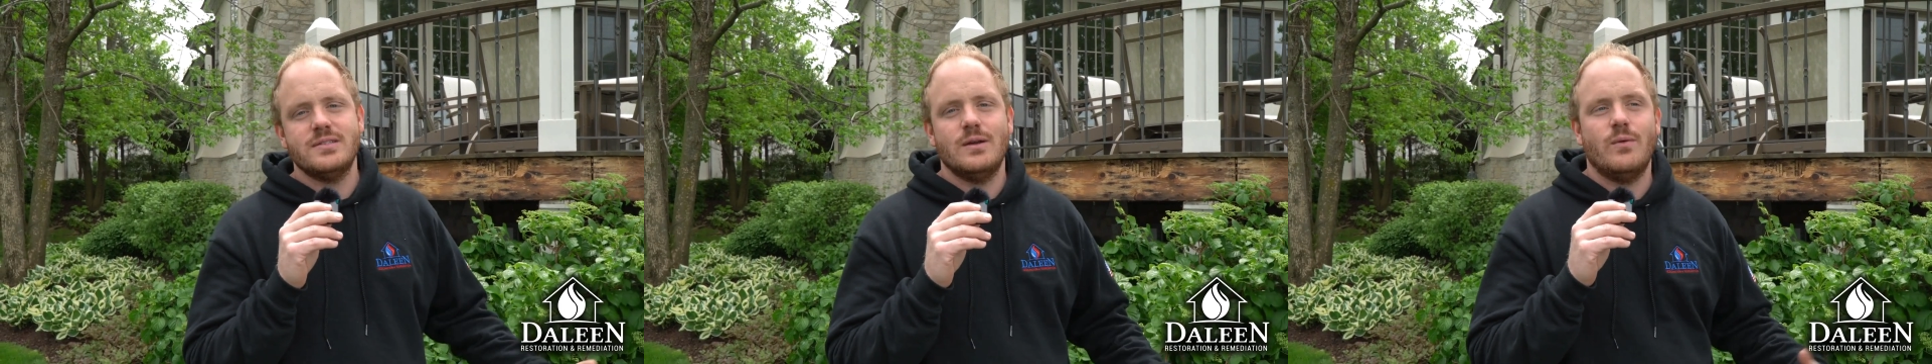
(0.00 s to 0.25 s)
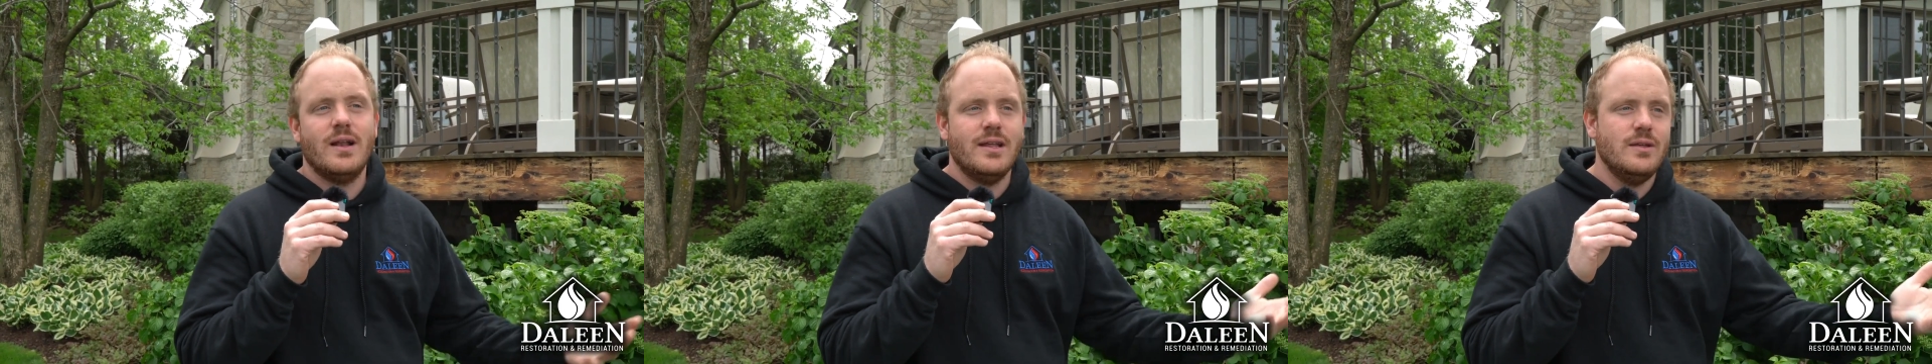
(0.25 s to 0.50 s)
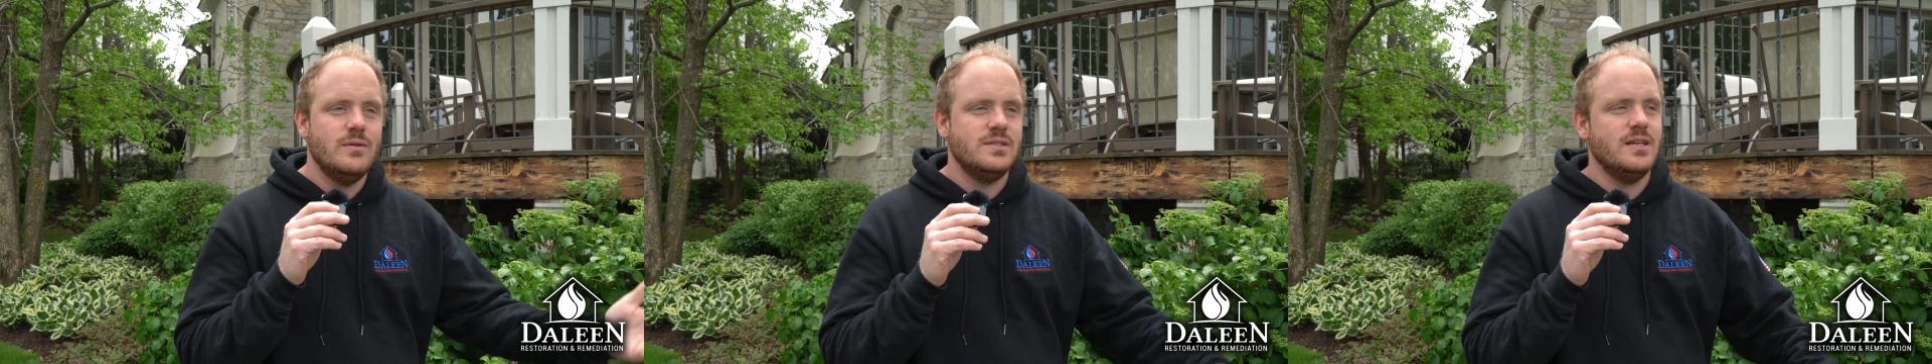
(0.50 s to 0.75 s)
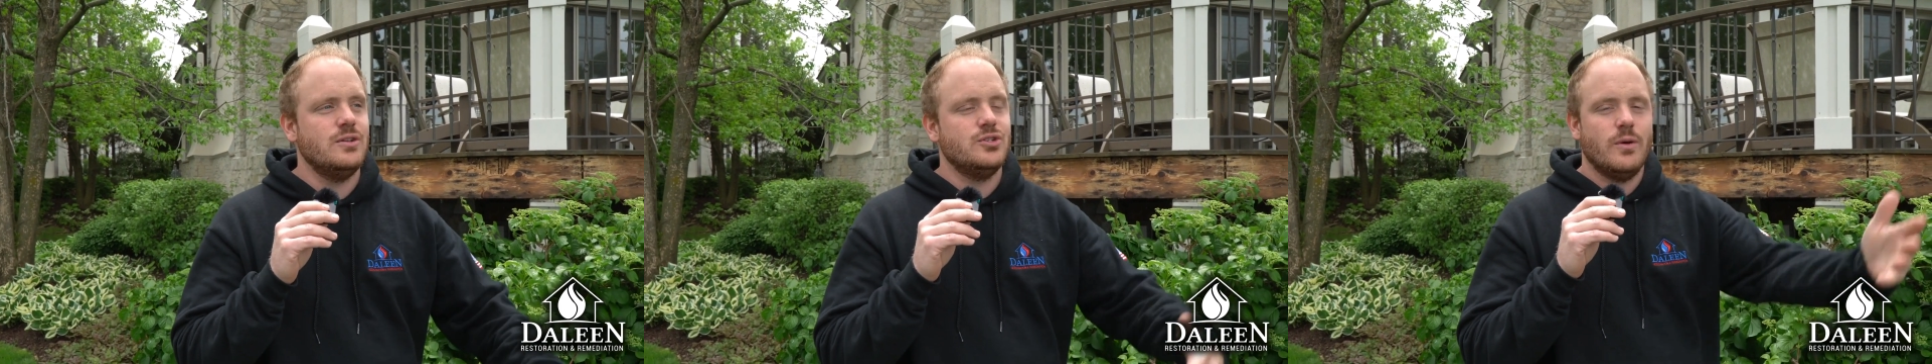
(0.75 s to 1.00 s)
They want to use
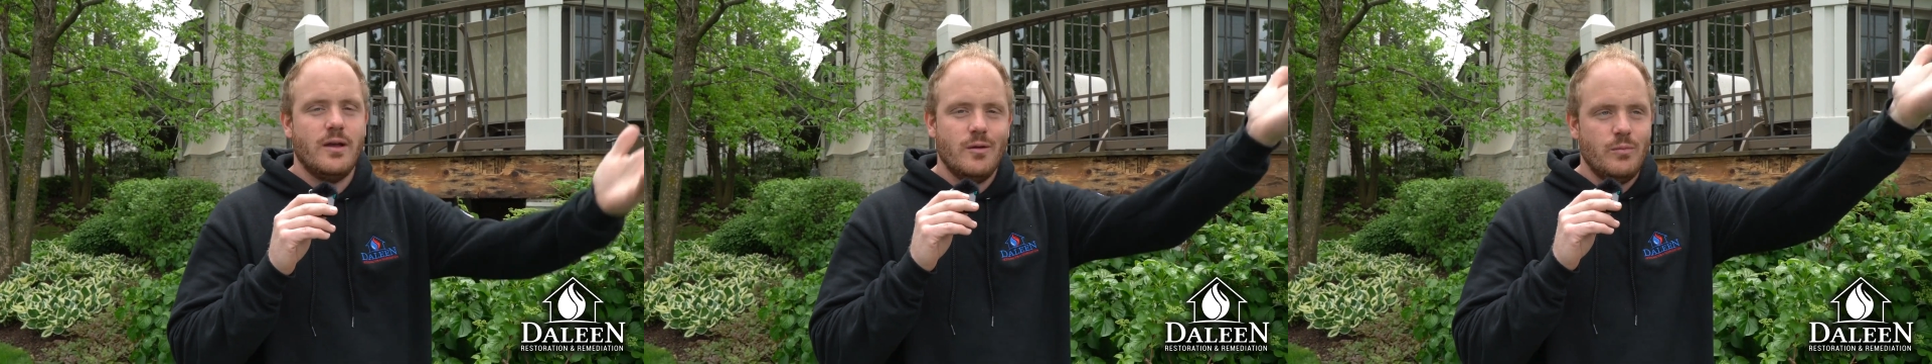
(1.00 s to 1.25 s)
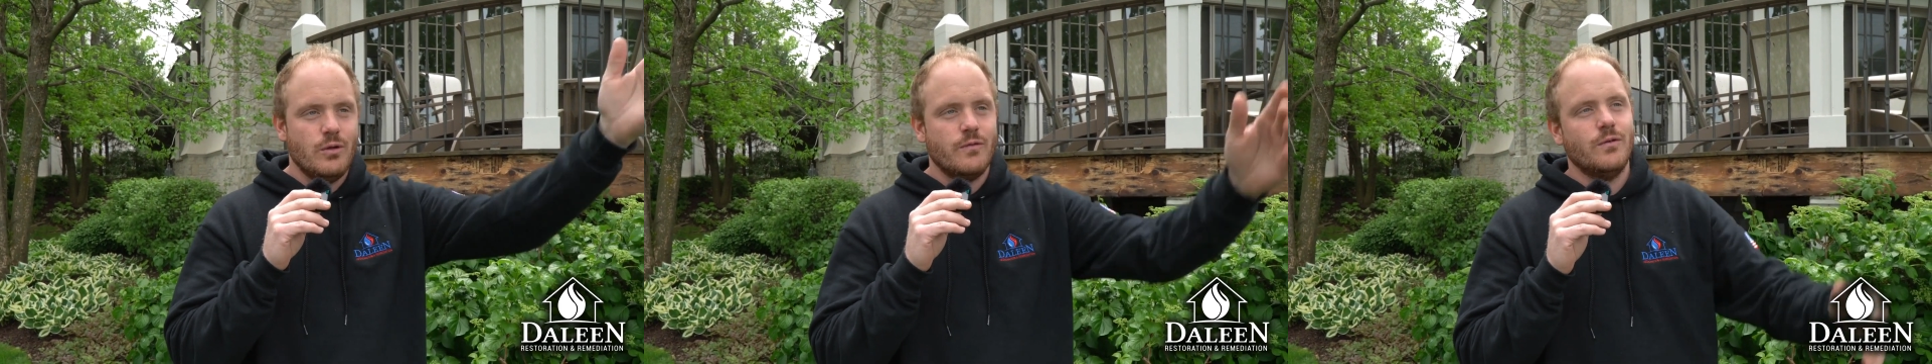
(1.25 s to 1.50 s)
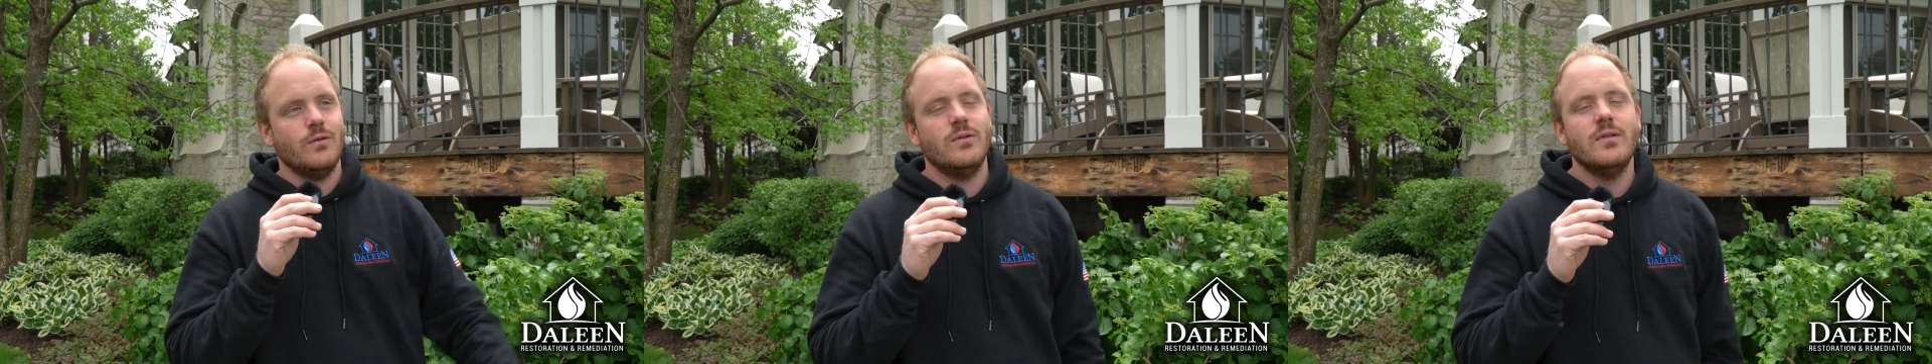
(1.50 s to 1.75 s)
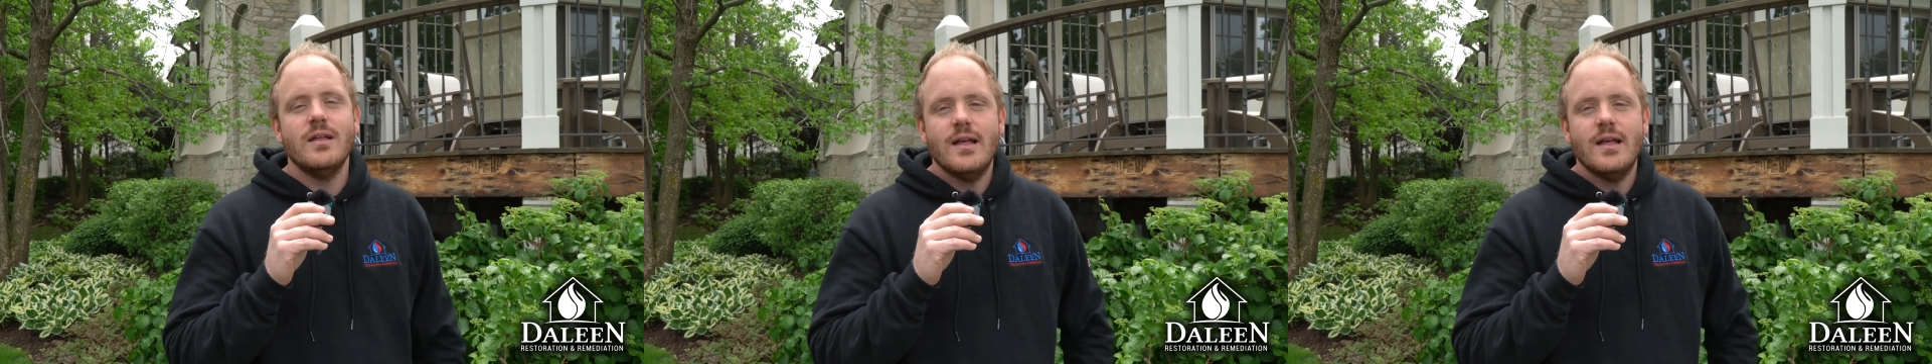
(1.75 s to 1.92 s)
it, enjoy our beautiful